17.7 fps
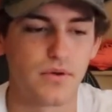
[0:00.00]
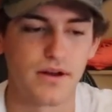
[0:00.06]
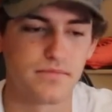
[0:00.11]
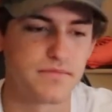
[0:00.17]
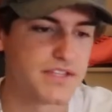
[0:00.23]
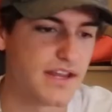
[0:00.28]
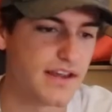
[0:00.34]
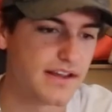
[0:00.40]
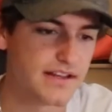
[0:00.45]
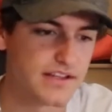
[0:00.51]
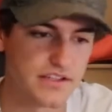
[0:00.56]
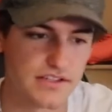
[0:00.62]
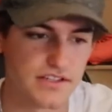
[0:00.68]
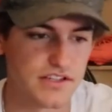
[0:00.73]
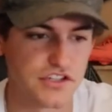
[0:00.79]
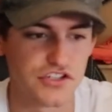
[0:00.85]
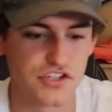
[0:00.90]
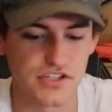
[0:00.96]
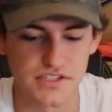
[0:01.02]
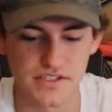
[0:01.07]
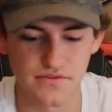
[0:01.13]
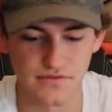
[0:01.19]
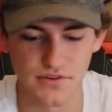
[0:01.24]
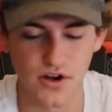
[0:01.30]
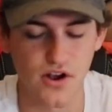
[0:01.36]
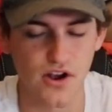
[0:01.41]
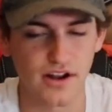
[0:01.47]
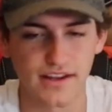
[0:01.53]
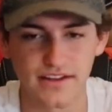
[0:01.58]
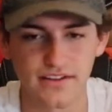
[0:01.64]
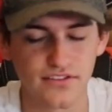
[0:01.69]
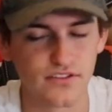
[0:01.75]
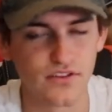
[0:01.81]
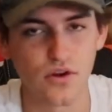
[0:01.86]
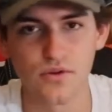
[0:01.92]
I'm saying is it's just, for hockey,
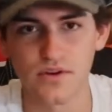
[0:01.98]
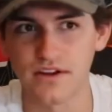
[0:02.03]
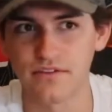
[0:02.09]
it's so